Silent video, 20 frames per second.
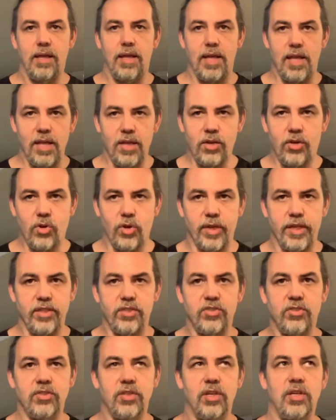
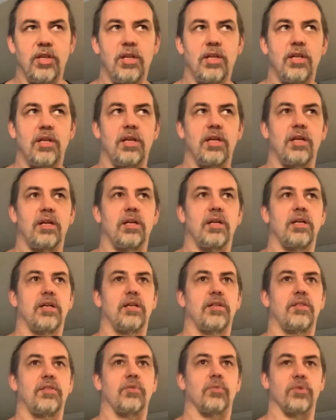increase
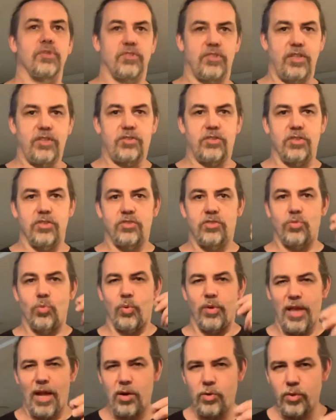the resistance
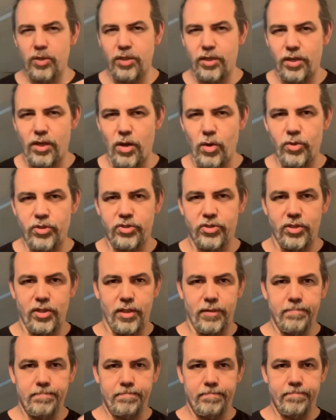without really noticing it.